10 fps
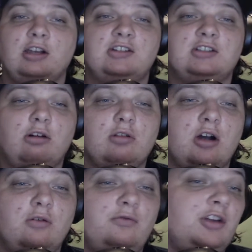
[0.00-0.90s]

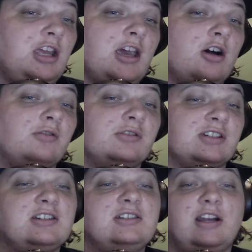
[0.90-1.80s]
solo videos
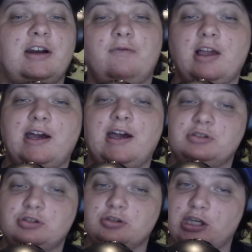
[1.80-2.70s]
instead of live
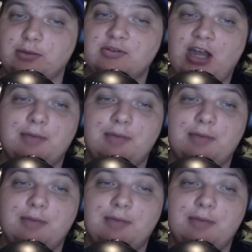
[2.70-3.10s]
streams.